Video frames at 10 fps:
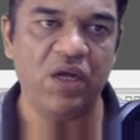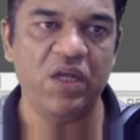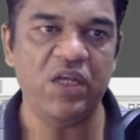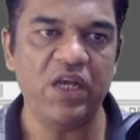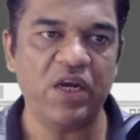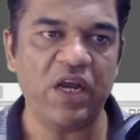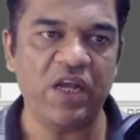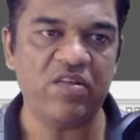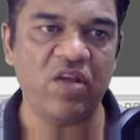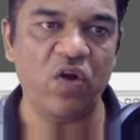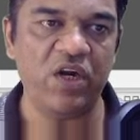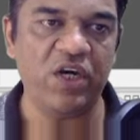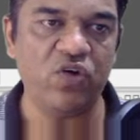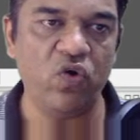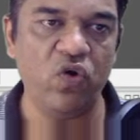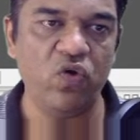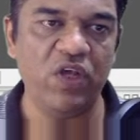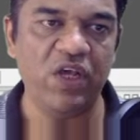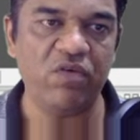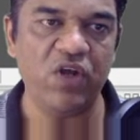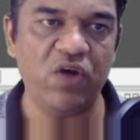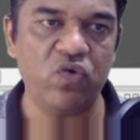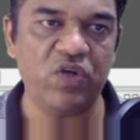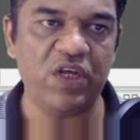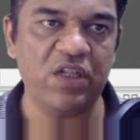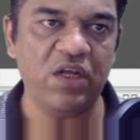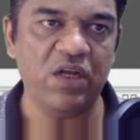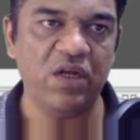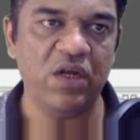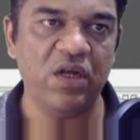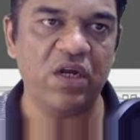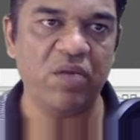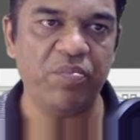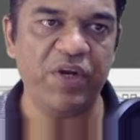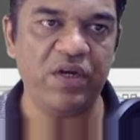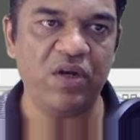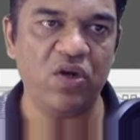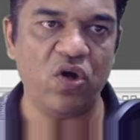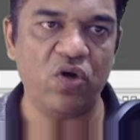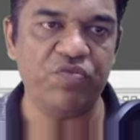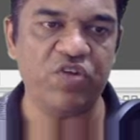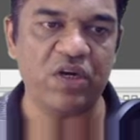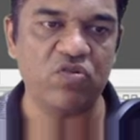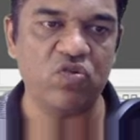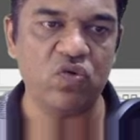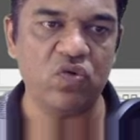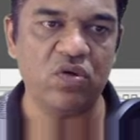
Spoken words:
Here, as I already told you, here we have to take the complete object. So